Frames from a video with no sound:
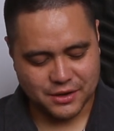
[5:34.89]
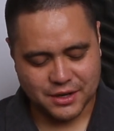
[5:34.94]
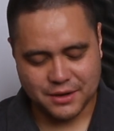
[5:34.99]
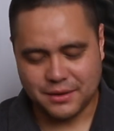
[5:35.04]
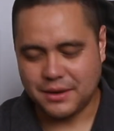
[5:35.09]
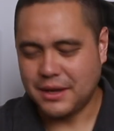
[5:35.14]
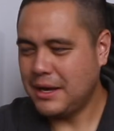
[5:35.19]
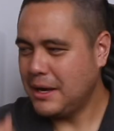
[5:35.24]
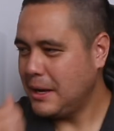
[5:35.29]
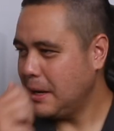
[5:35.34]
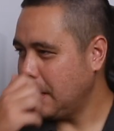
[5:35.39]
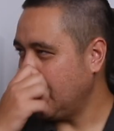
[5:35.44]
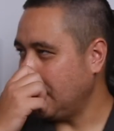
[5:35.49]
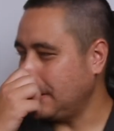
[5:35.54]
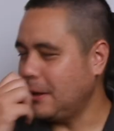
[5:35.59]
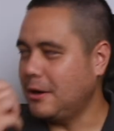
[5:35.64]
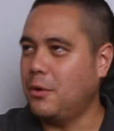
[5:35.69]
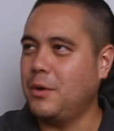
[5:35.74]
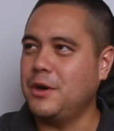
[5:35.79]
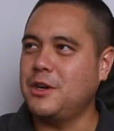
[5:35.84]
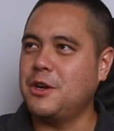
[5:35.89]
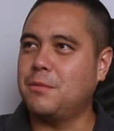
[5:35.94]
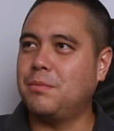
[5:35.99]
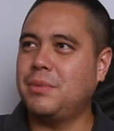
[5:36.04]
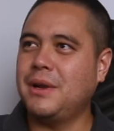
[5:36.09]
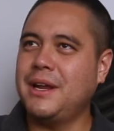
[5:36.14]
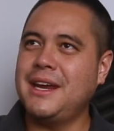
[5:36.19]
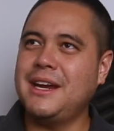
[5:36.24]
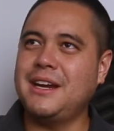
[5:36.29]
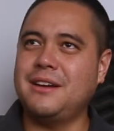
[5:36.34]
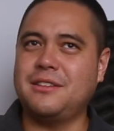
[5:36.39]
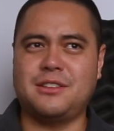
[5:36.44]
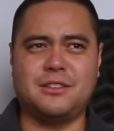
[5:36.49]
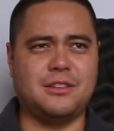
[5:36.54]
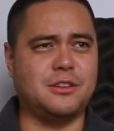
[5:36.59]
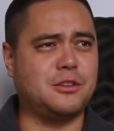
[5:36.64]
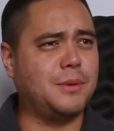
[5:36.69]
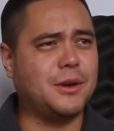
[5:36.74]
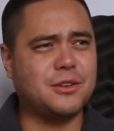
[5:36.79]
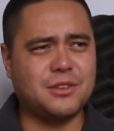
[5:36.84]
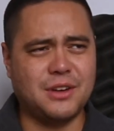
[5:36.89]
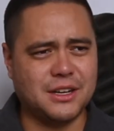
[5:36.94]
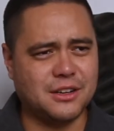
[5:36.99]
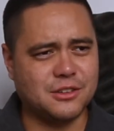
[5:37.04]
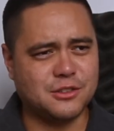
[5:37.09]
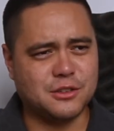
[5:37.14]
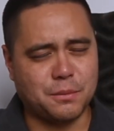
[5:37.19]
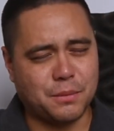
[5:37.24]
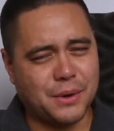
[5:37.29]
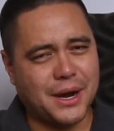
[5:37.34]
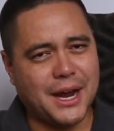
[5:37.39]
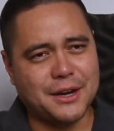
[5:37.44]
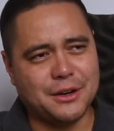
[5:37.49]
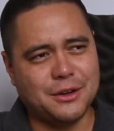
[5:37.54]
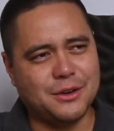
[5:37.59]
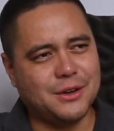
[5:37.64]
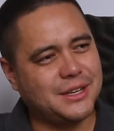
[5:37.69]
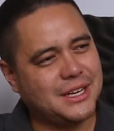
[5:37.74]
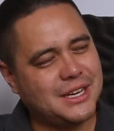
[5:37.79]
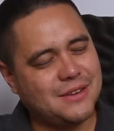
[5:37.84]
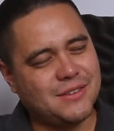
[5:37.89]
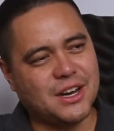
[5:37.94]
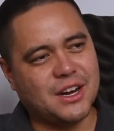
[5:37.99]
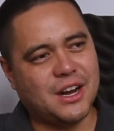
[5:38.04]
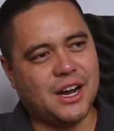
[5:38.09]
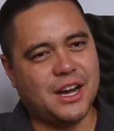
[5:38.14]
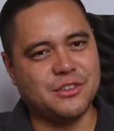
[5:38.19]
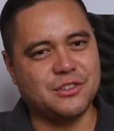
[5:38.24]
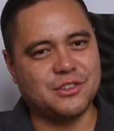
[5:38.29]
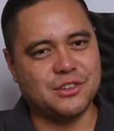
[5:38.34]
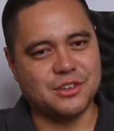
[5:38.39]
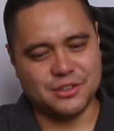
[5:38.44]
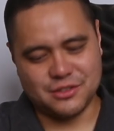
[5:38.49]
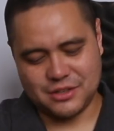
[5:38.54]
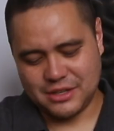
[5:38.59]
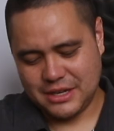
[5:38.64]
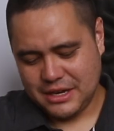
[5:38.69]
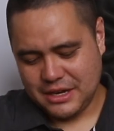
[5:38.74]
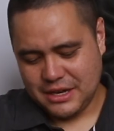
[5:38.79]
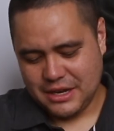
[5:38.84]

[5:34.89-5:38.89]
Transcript: And when you're playing, especially like a soprano and even concerts,